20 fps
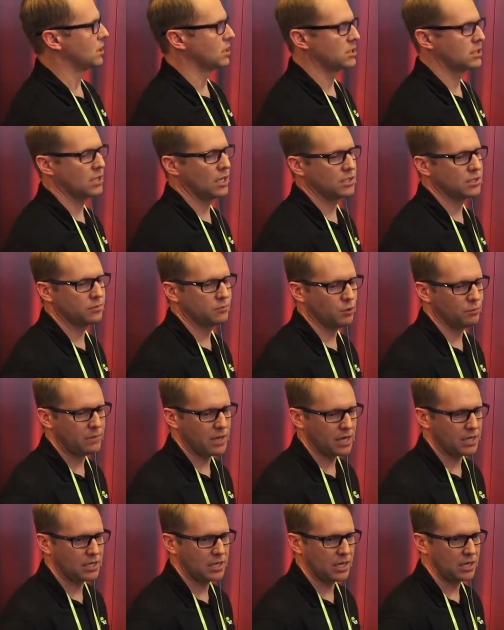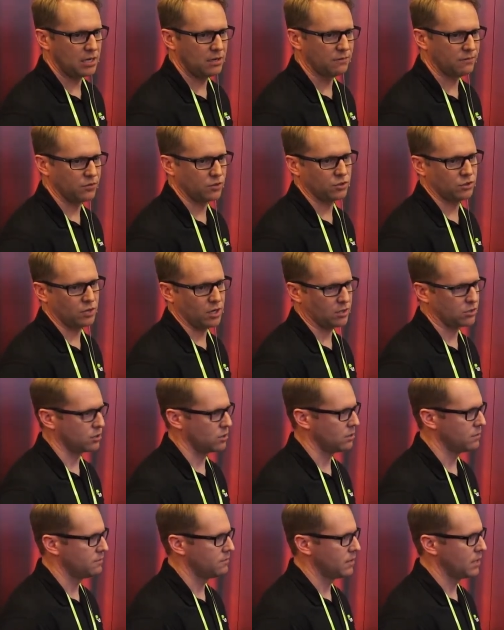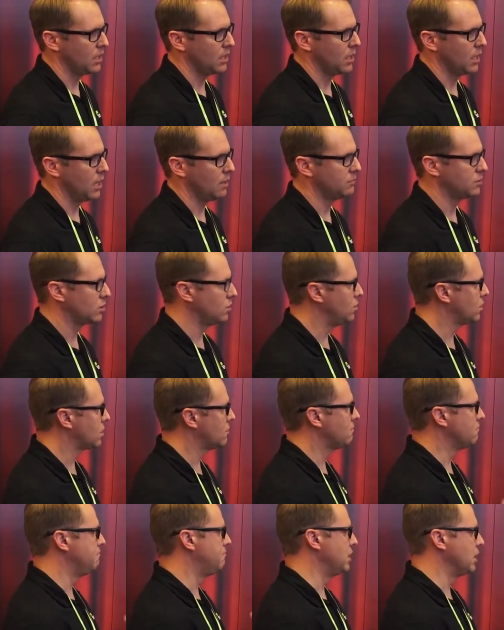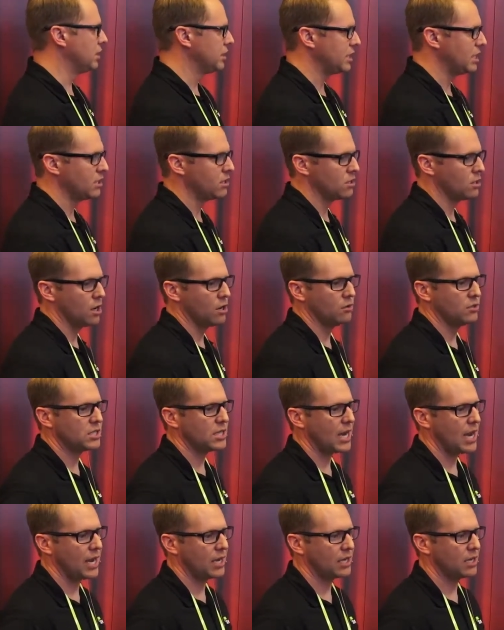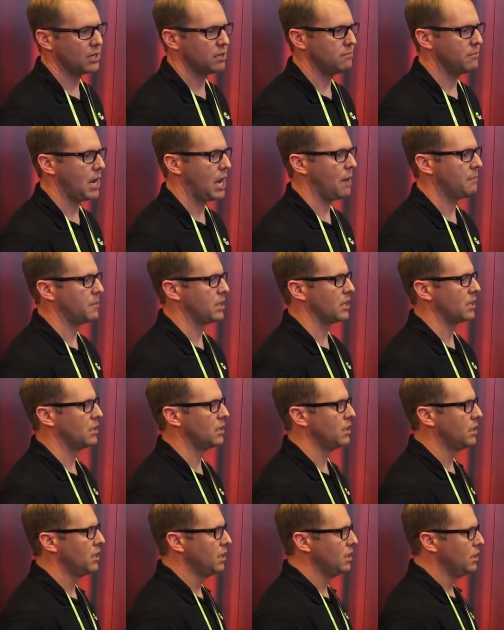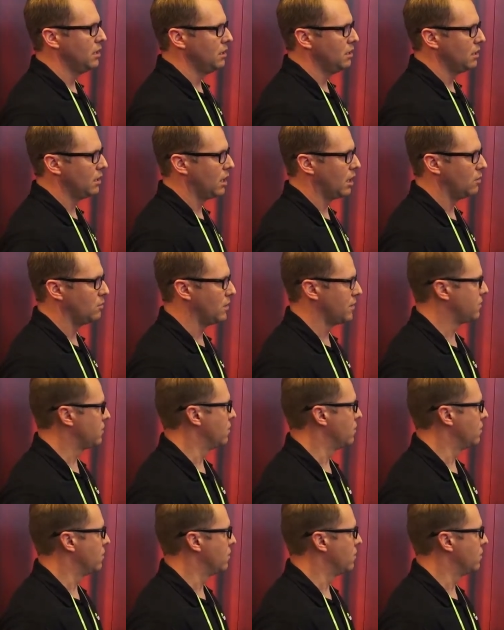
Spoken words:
extensible metadata infrastructure. So you can build in your own tagging and mapping with